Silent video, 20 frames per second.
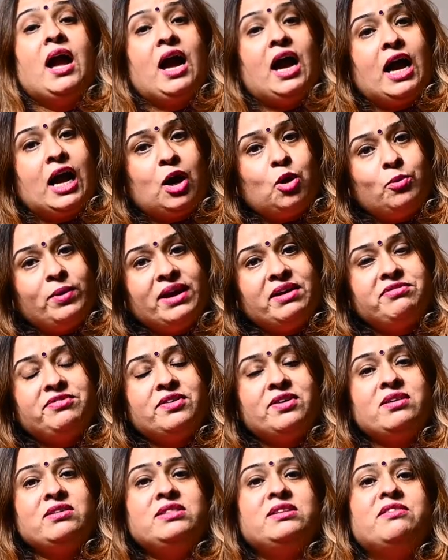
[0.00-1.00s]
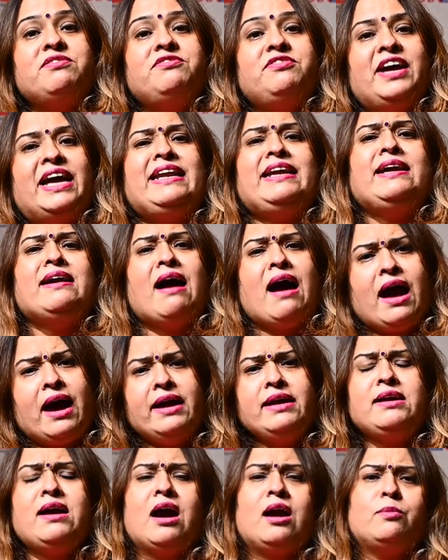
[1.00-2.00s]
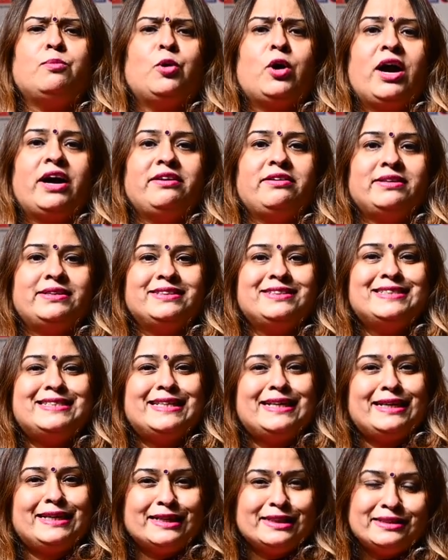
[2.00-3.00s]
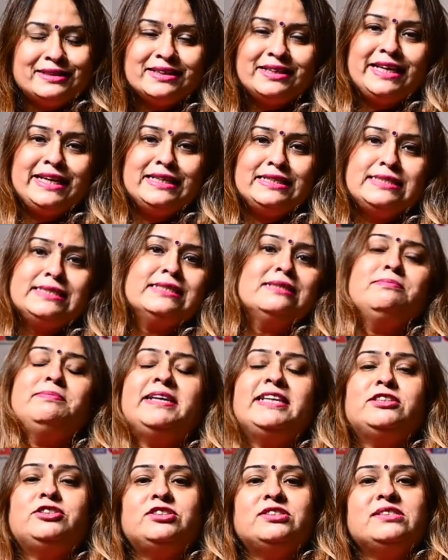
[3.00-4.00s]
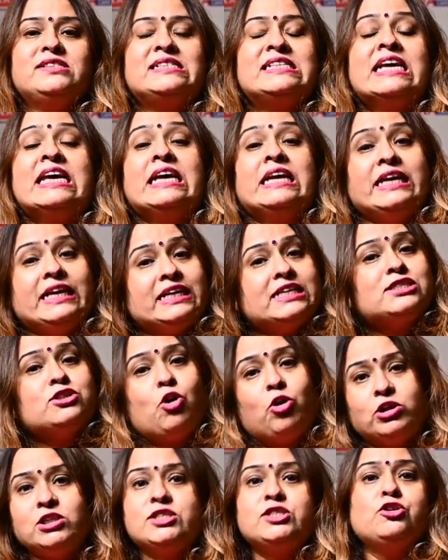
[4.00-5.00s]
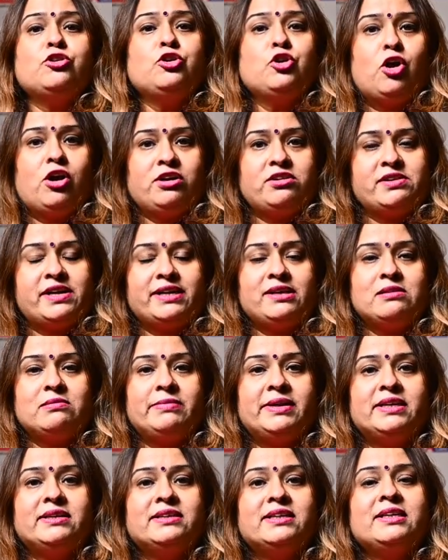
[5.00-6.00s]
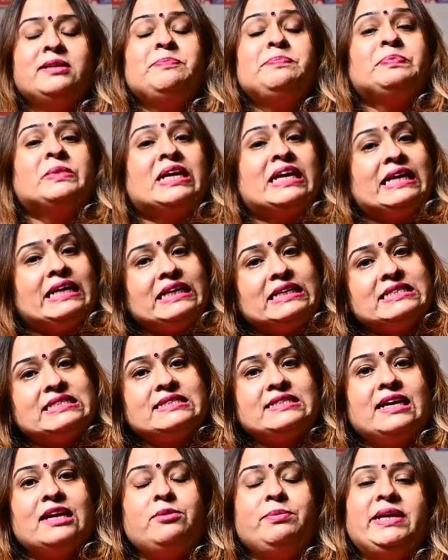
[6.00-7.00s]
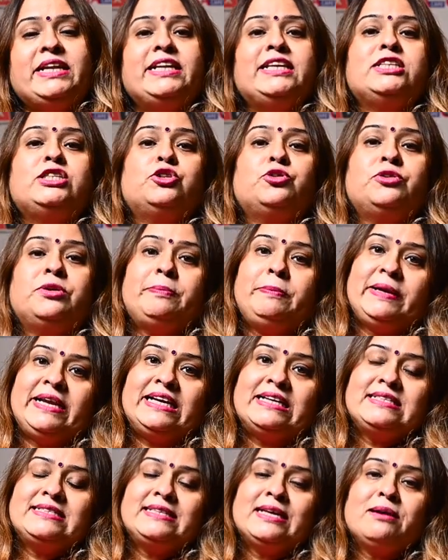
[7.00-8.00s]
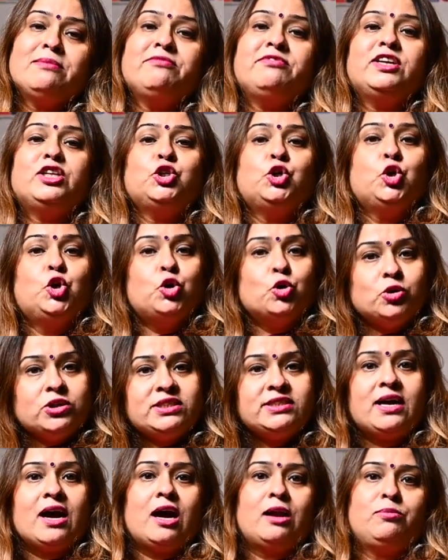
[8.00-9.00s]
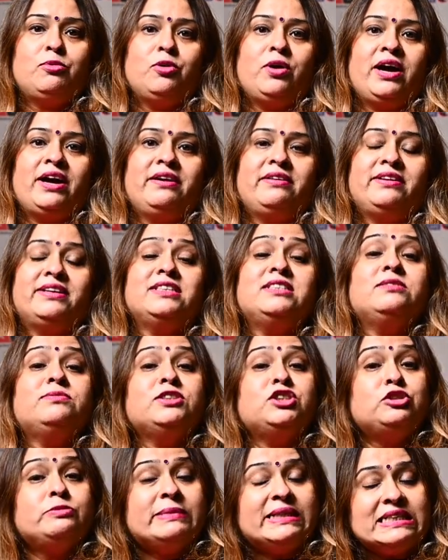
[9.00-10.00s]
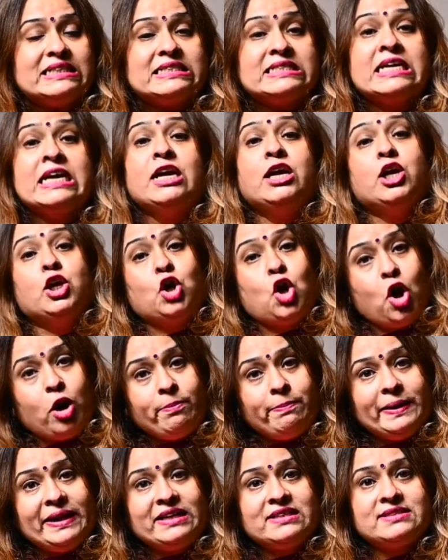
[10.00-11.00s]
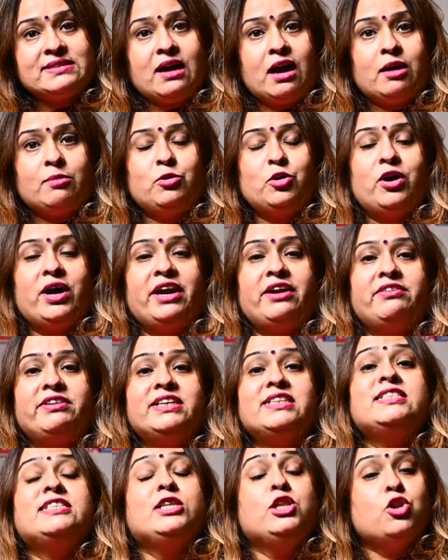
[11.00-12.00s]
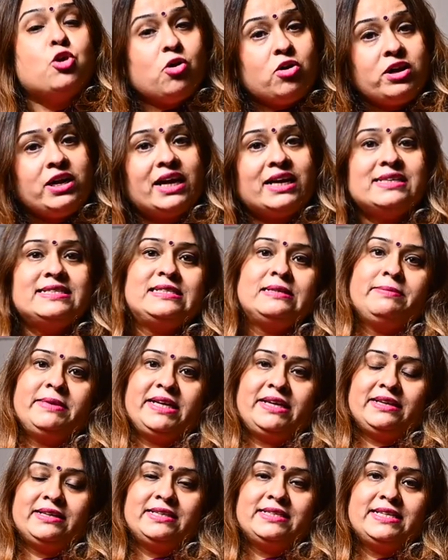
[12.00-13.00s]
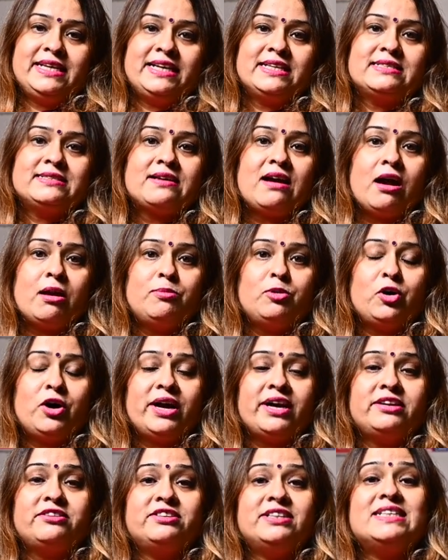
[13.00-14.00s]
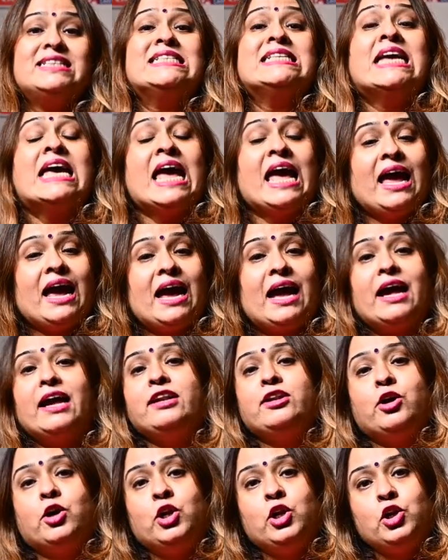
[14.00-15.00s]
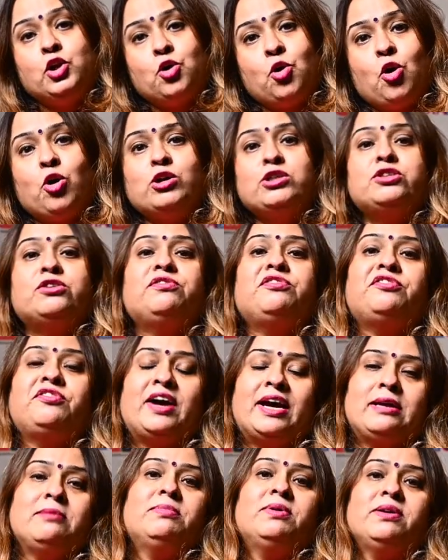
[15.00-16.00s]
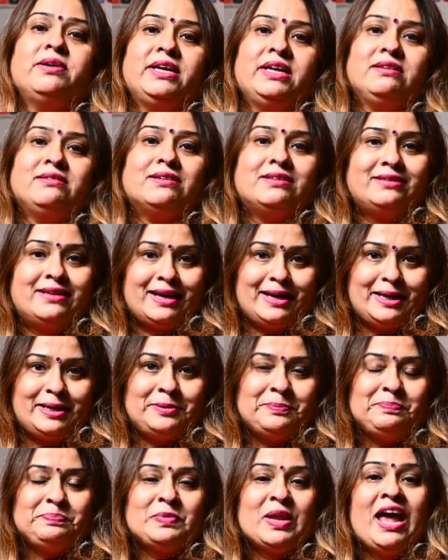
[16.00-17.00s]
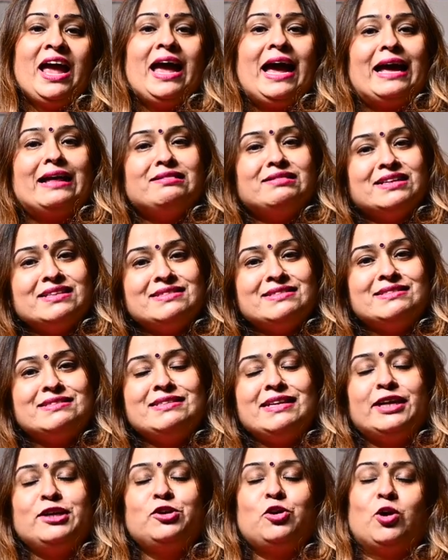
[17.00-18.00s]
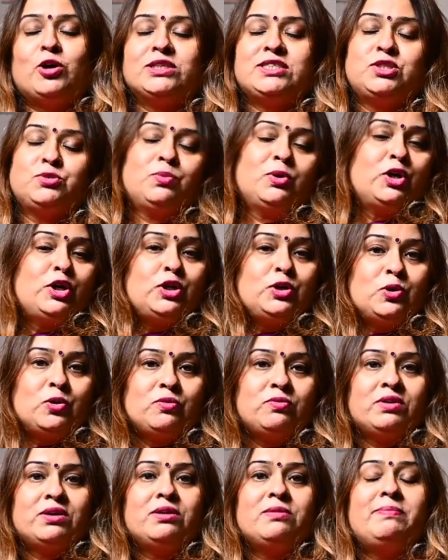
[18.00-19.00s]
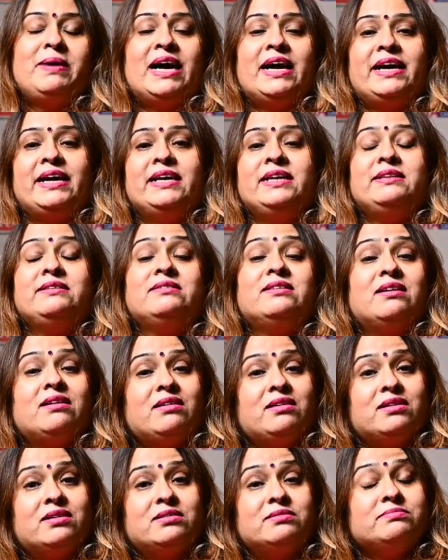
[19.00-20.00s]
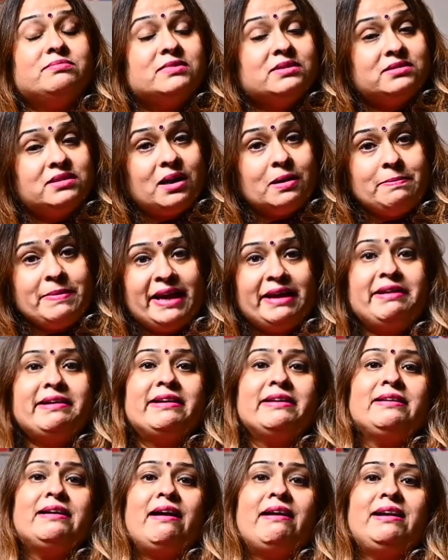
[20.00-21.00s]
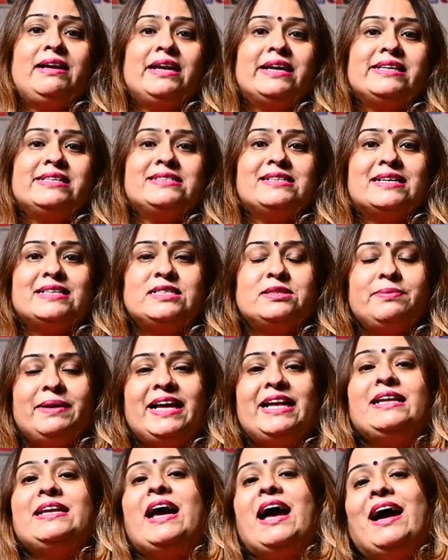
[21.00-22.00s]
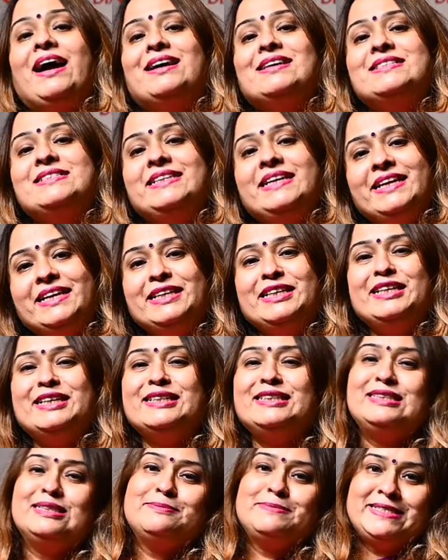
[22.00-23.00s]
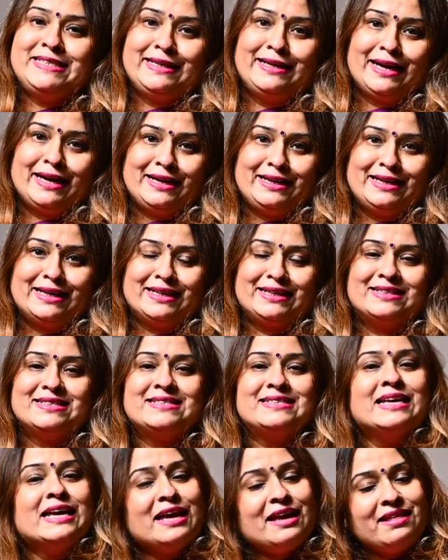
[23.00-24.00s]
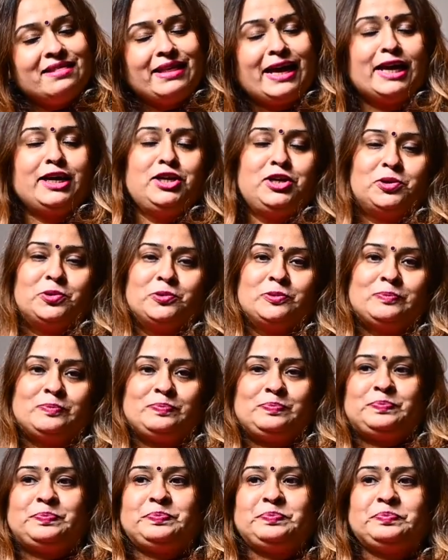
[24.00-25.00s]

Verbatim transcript: However, the very high carbohydrate intake in the Indian patients is also not recommended. Instead, we need to replace them with good carbohydrates which means complex carbohydrates, low glycemic index carbohydrates and a lot of fiber in the diet. And this is endorsed world over by uh, American guidelines as well as the Indian DIPSI guidelines. Thank you.